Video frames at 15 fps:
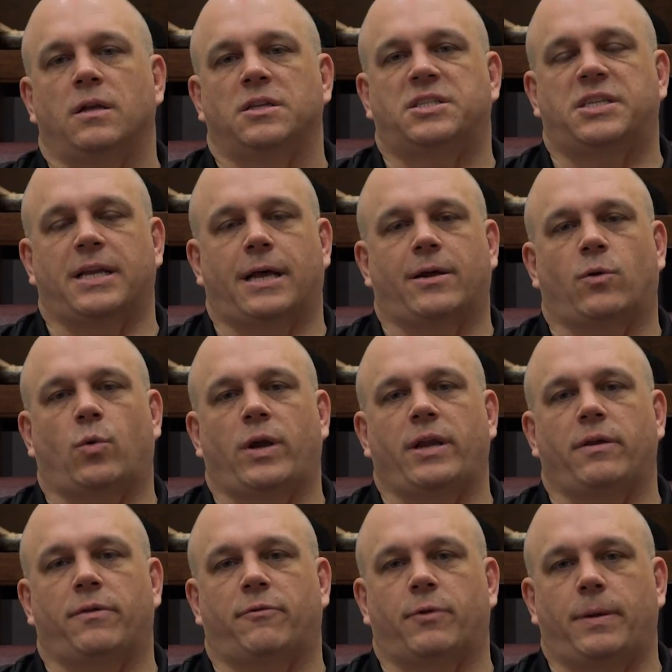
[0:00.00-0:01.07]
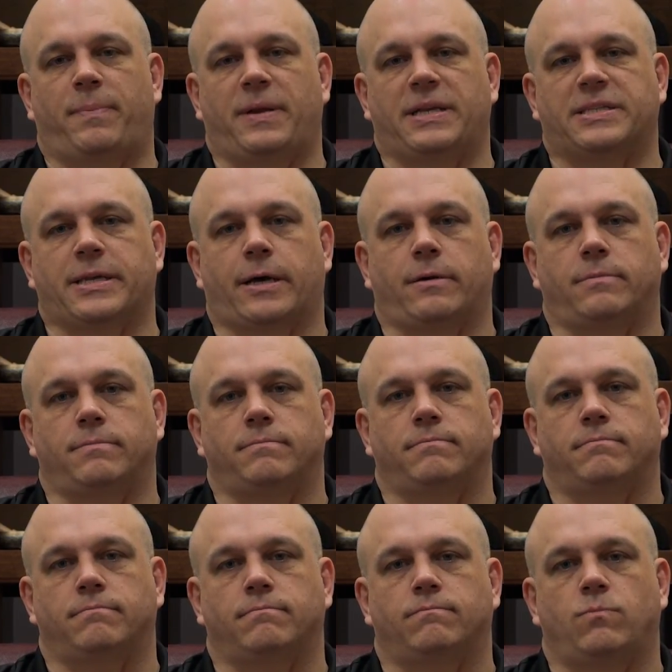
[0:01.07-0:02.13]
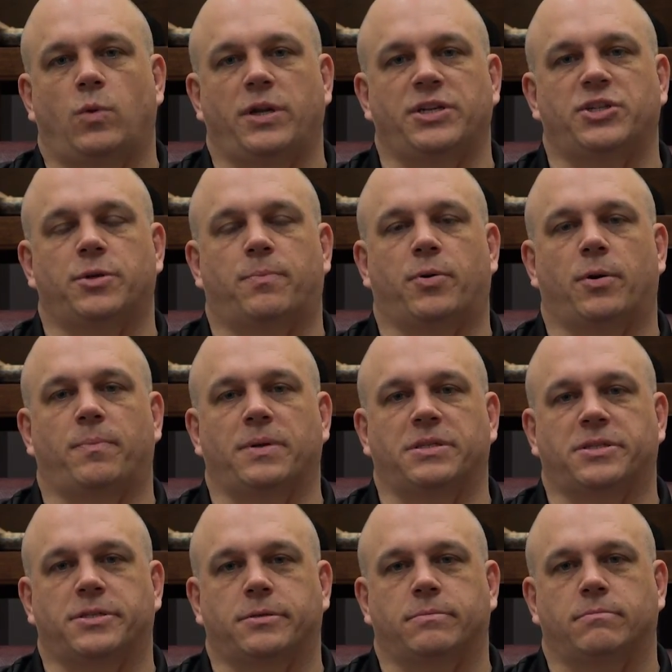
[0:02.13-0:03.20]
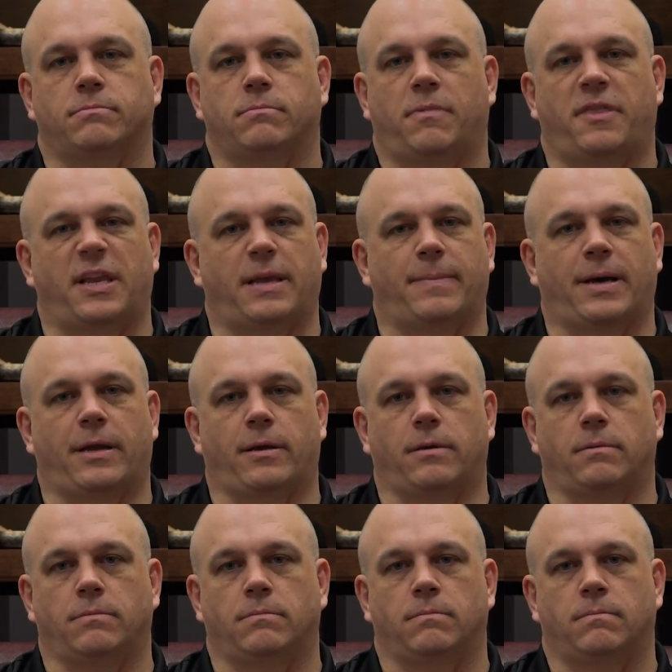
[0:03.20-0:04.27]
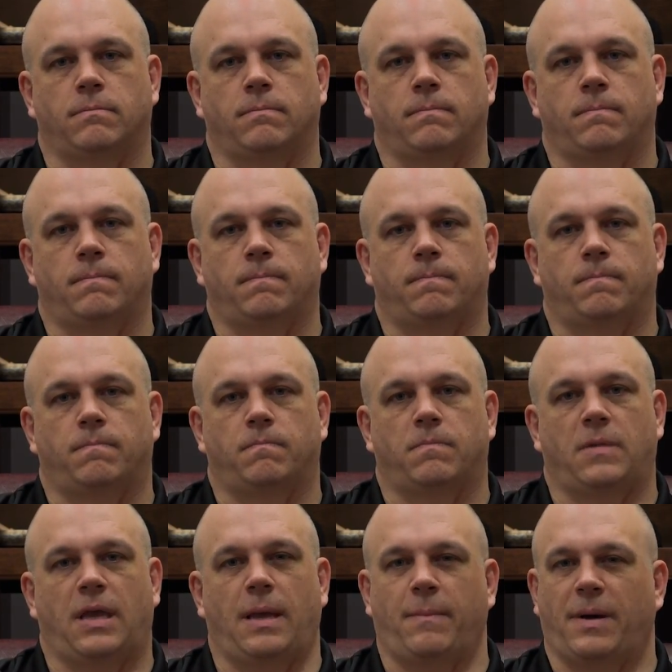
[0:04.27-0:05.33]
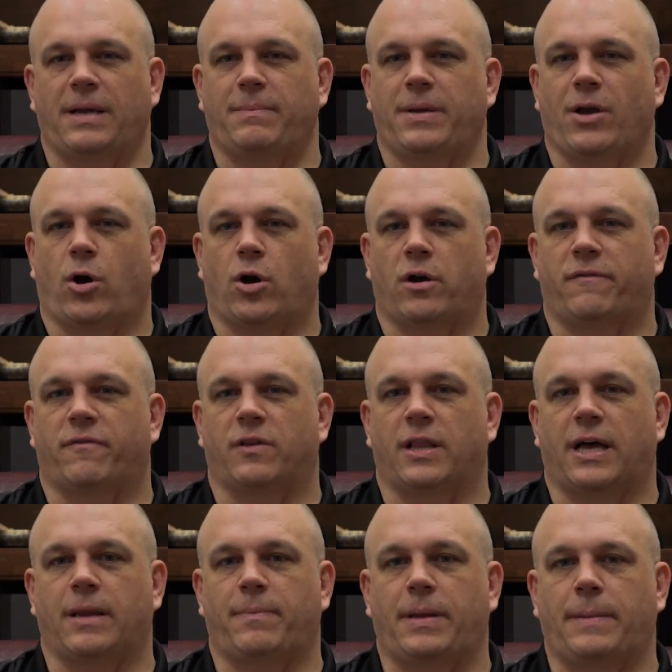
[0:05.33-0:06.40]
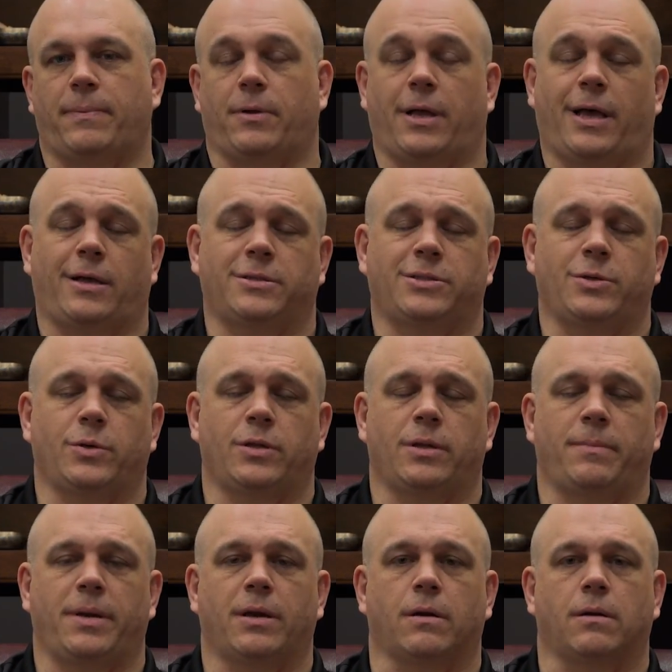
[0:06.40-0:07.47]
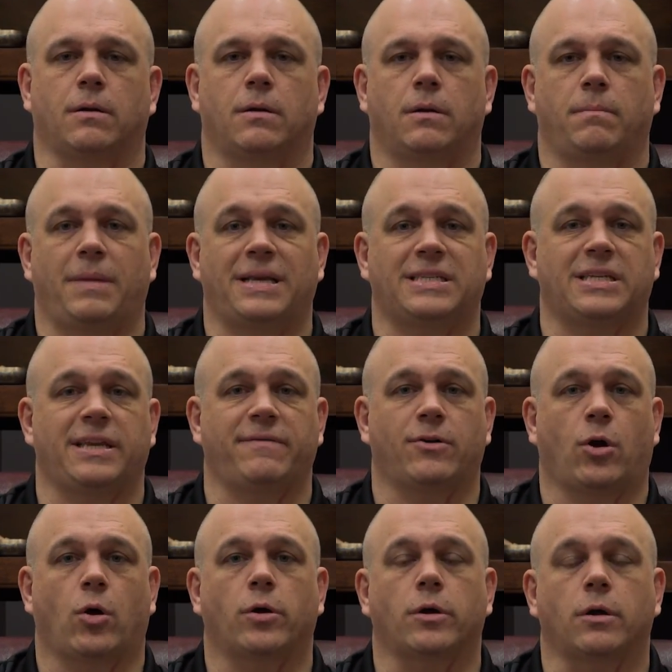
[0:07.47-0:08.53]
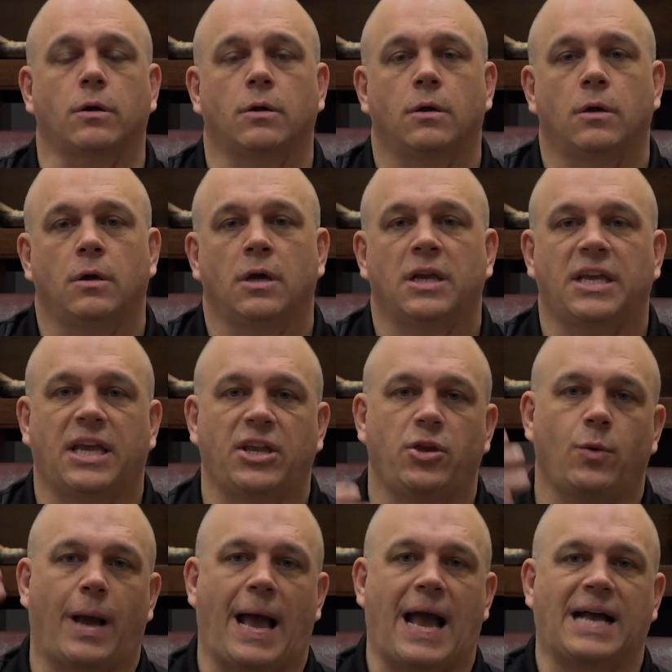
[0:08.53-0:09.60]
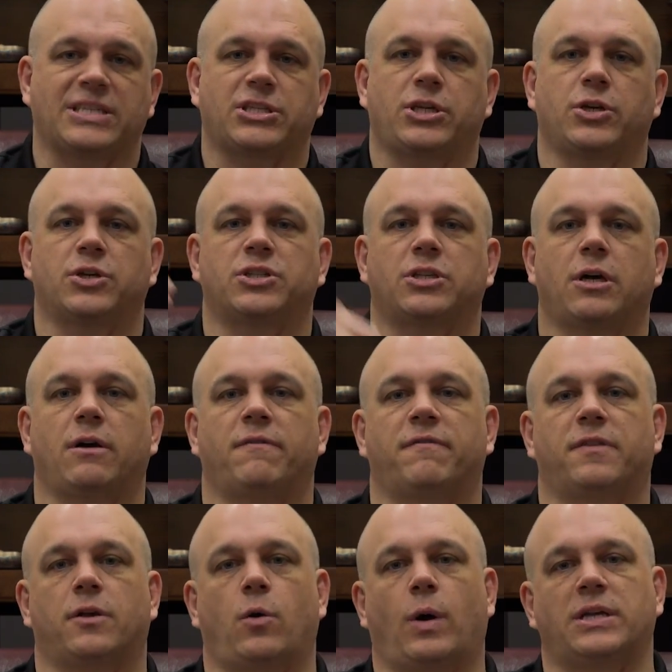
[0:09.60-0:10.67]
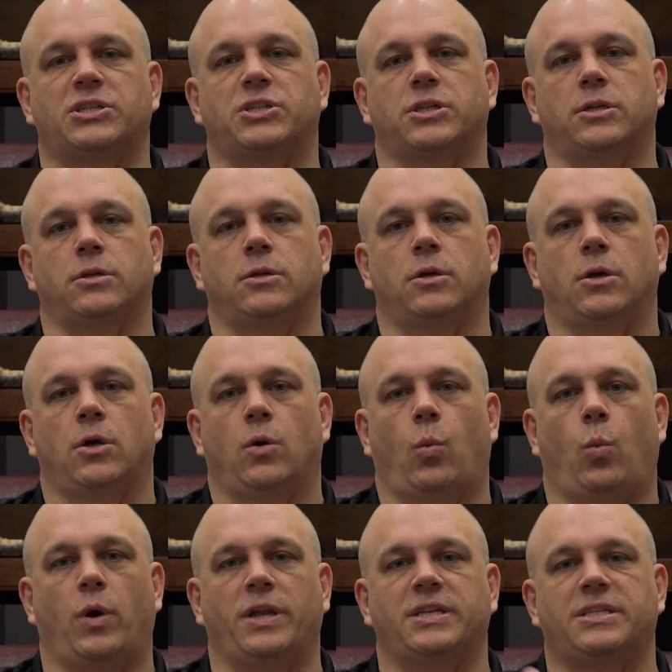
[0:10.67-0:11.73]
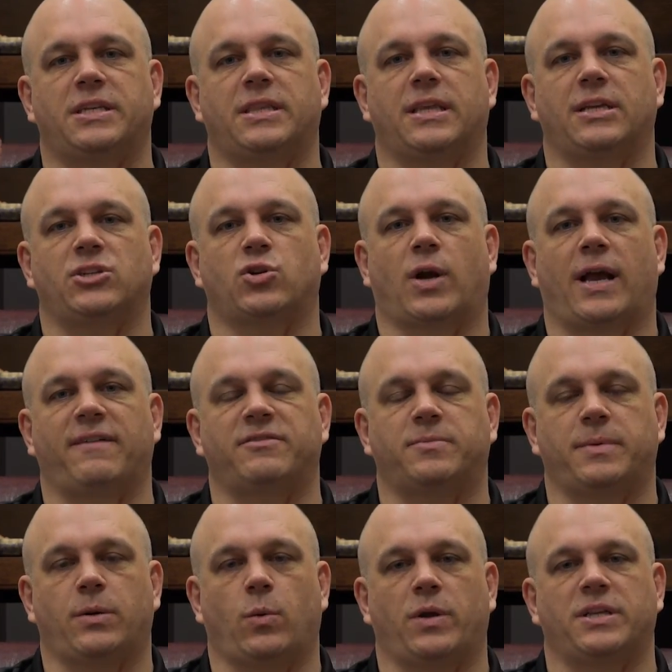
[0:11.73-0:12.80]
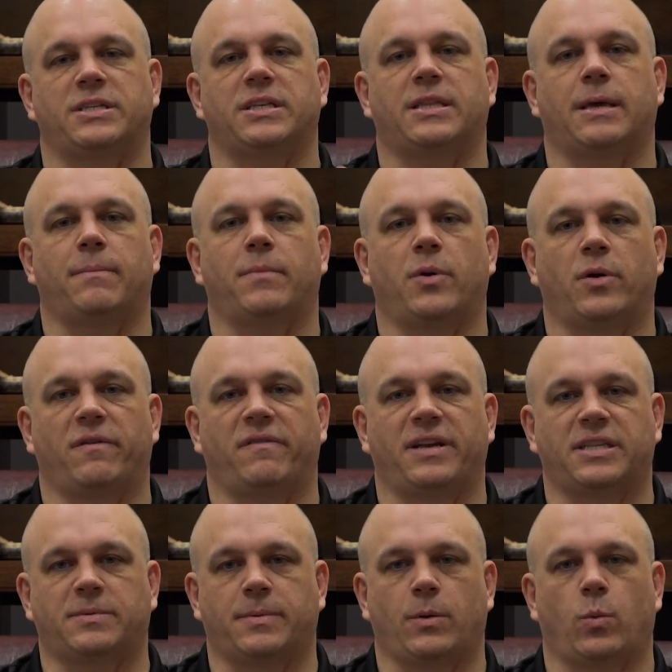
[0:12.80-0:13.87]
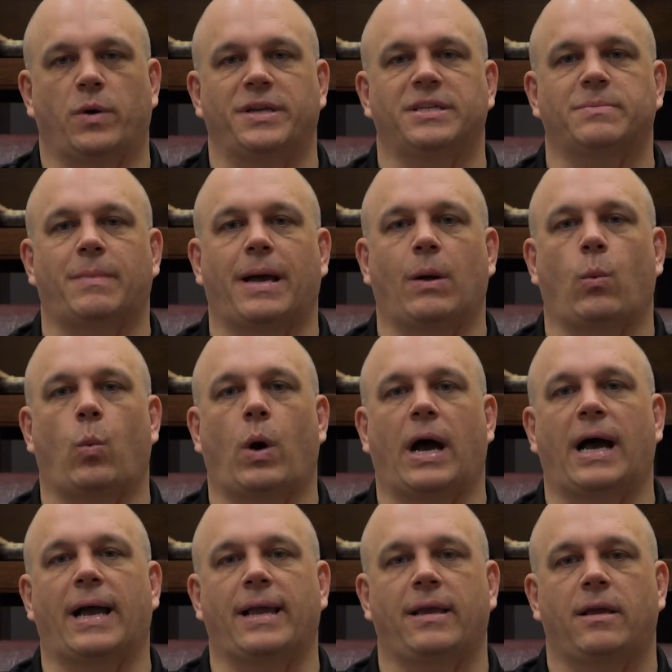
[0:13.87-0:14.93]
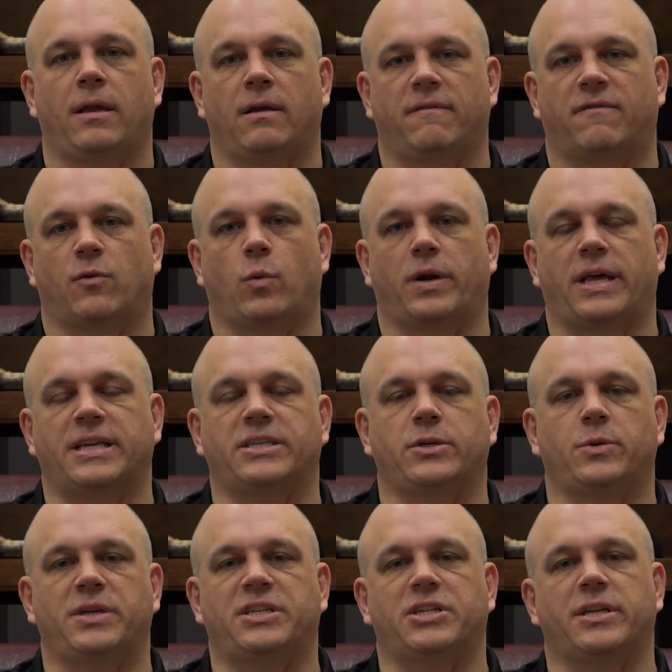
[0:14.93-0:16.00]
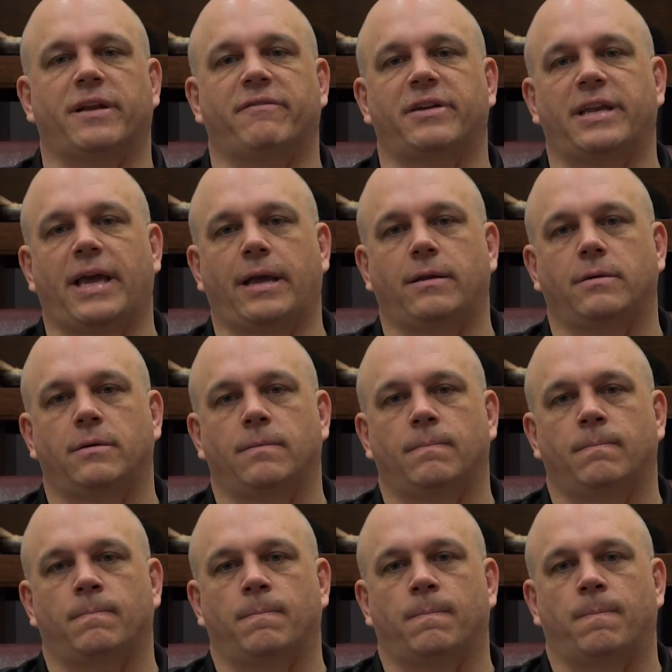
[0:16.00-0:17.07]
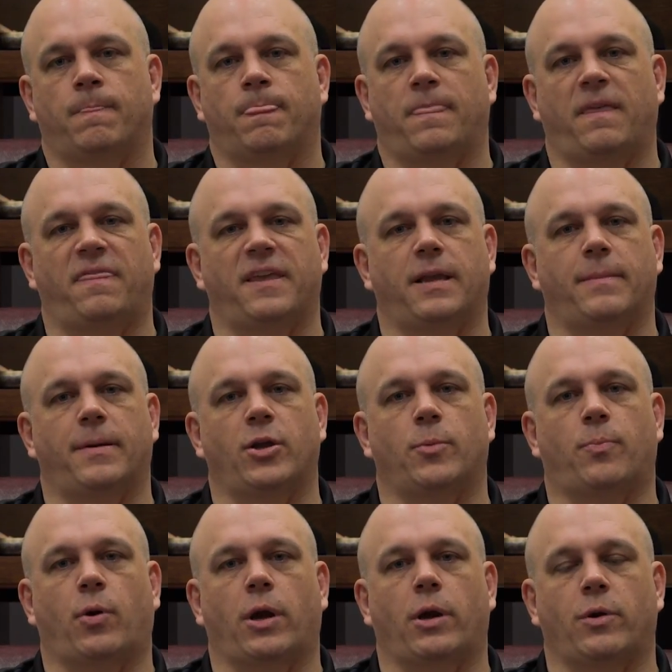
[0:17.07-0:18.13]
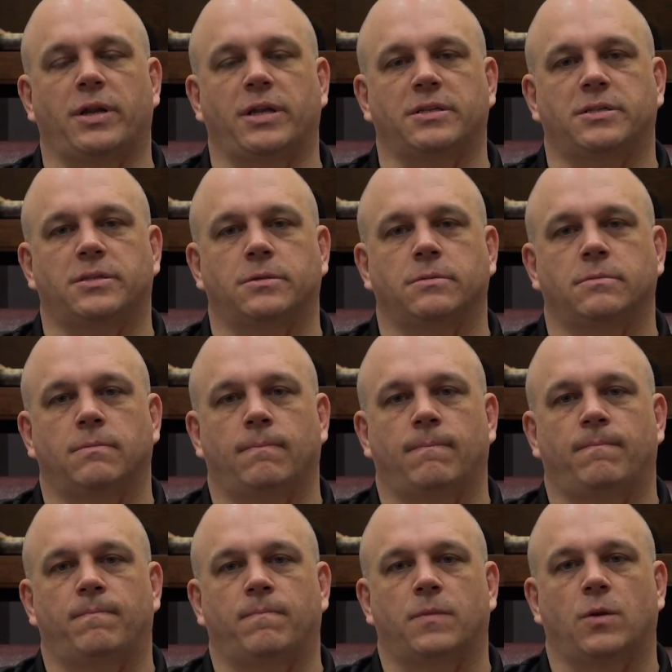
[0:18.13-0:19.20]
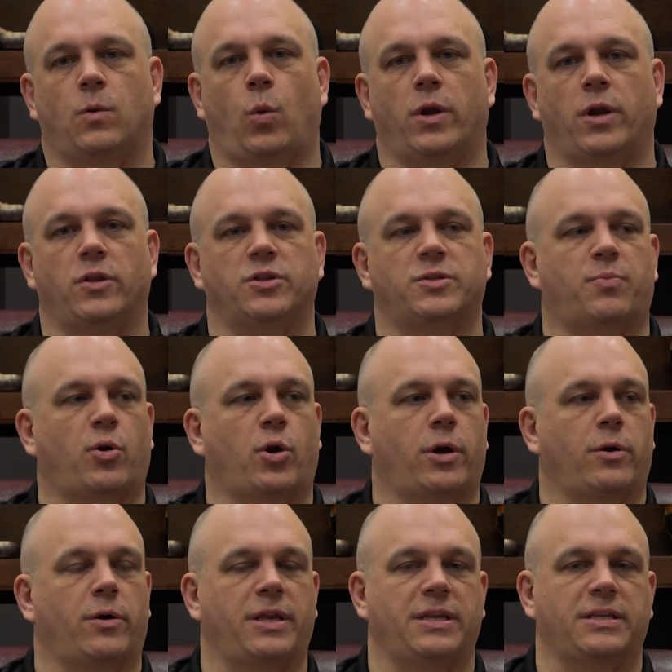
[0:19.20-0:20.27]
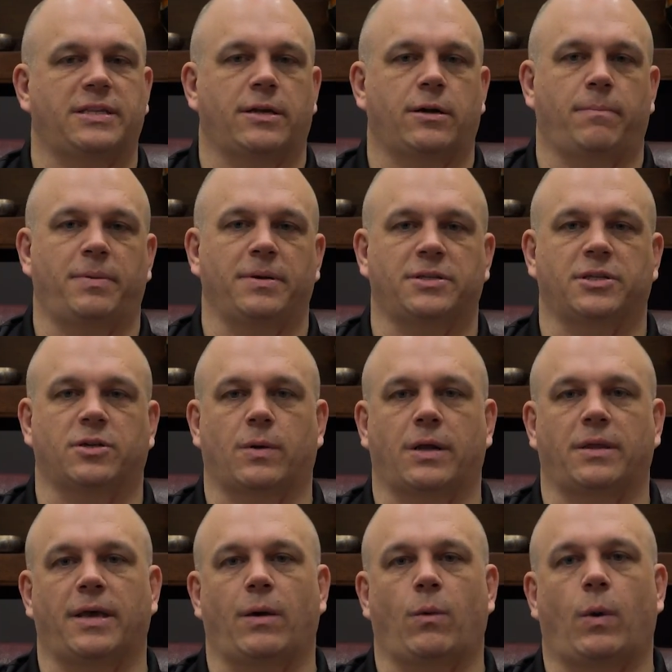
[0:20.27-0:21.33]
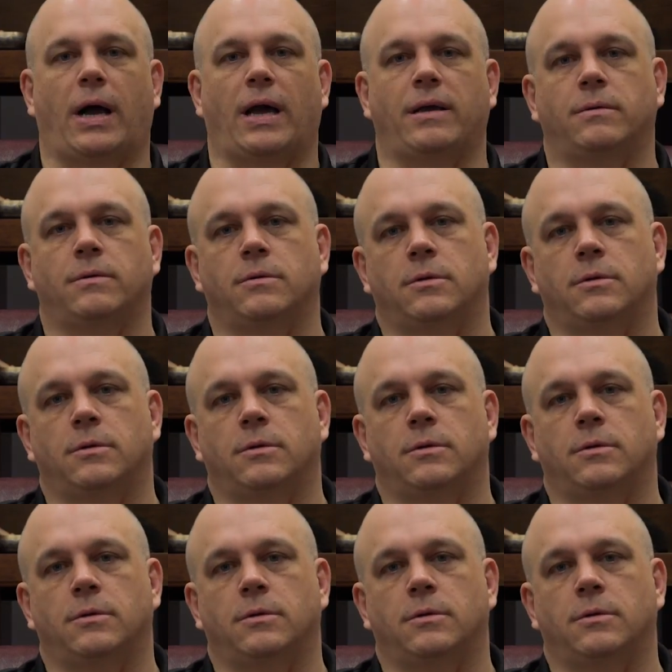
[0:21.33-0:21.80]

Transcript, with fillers: sit down and write your three P's out. What is your purpose? Think about it. It might be hard for a lot of people. Hell, do it in the mirror. Makes it even harder. Can you ask yourself the question, what is it that drives me? What is it that motivates me? What is my why for what I do each and every day? Then think about your priorities. What are those priorities that are built around that why?